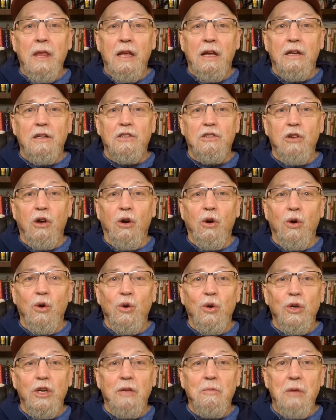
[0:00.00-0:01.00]

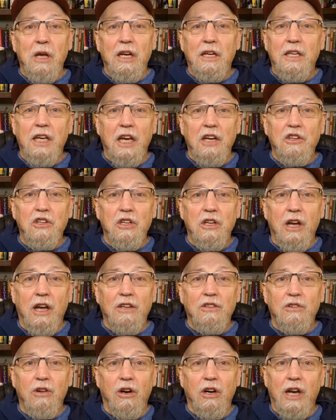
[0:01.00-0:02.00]
So in meditation, I
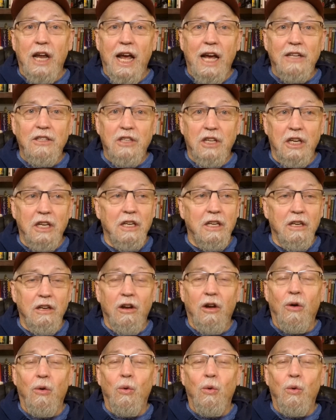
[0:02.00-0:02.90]
started asking,